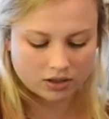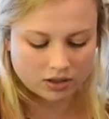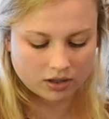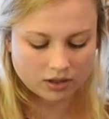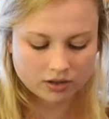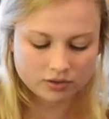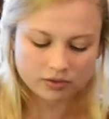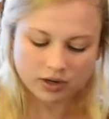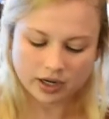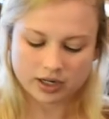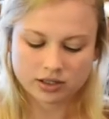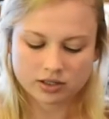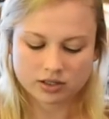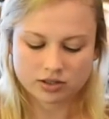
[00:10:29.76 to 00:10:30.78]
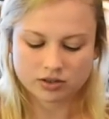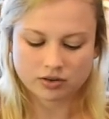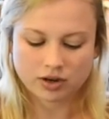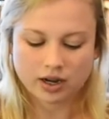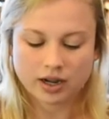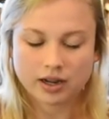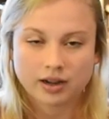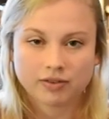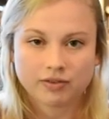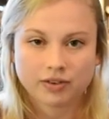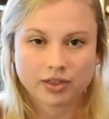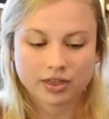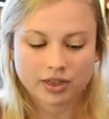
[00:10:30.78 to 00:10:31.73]
All right, so I have
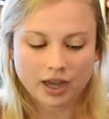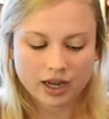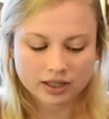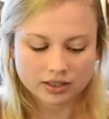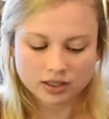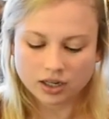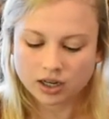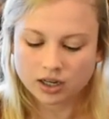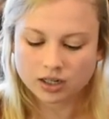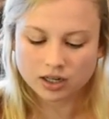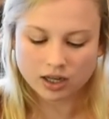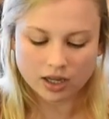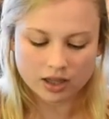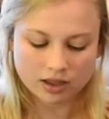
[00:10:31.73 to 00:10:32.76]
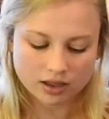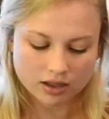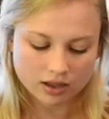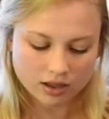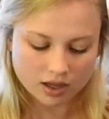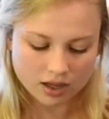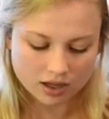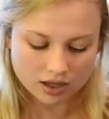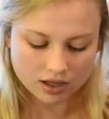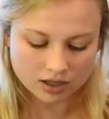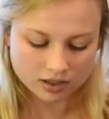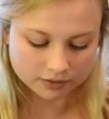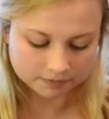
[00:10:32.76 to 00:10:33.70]
that done and
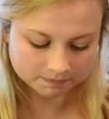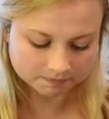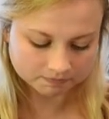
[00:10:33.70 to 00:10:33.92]
then